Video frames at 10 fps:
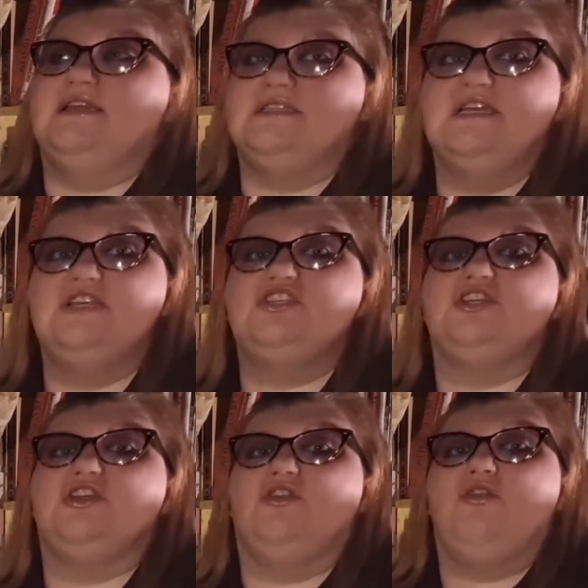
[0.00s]

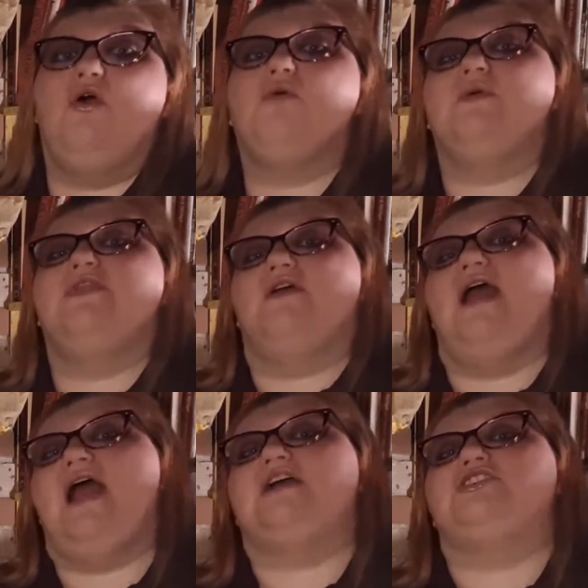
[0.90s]
intention along with their
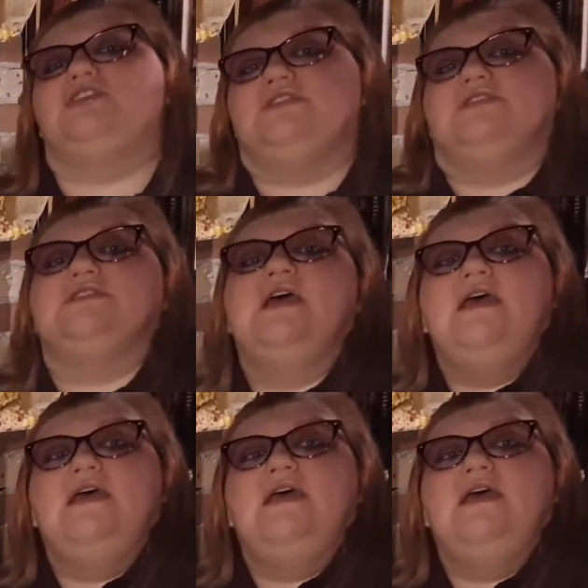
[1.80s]
actions